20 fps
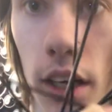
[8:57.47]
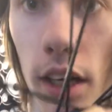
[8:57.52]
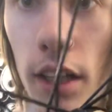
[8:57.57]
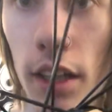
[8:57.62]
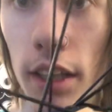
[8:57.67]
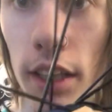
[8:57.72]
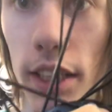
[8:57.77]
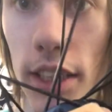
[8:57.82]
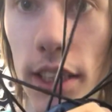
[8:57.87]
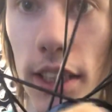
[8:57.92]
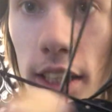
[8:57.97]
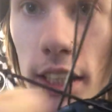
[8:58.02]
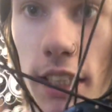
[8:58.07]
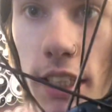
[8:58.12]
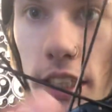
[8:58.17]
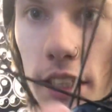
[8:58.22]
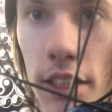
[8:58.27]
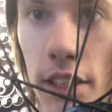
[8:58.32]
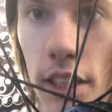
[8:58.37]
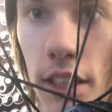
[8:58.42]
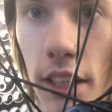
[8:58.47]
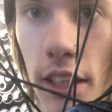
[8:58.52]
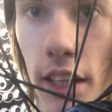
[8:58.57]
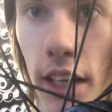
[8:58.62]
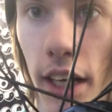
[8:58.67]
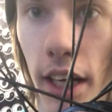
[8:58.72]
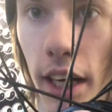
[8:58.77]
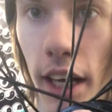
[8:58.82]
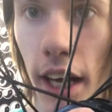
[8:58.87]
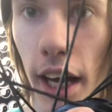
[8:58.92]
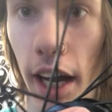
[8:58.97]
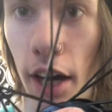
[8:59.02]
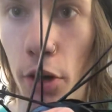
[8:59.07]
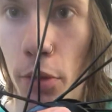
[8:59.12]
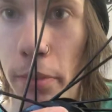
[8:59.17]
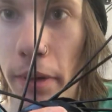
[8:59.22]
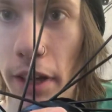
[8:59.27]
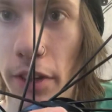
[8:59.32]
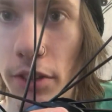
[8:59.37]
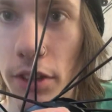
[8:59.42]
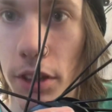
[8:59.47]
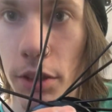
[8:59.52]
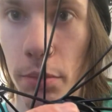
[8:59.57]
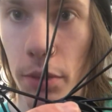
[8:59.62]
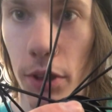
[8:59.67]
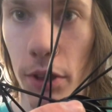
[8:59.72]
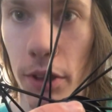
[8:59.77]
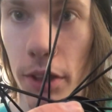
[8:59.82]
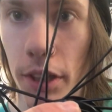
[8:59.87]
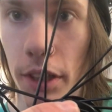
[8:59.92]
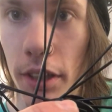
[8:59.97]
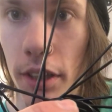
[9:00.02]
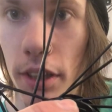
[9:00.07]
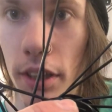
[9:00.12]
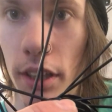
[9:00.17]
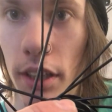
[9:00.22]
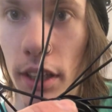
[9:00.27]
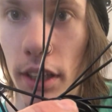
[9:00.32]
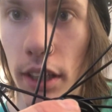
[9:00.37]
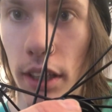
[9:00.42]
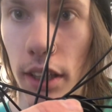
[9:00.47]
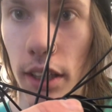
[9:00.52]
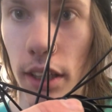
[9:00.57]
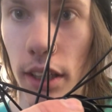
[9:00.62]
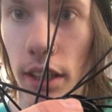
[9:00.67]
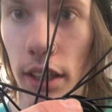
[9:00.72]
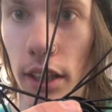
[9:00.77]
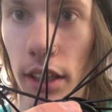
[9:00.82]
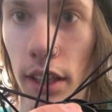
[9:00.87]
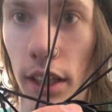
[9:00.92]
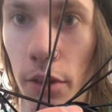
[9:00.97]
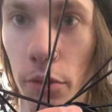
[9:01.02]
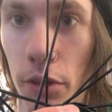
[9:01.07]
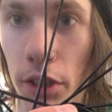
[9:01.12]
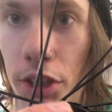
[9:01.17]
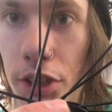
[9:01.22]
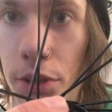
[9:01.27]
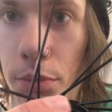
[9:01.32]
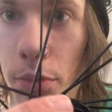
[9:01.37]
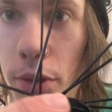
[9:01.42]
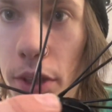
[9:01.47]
this is the outbound spoke that we just put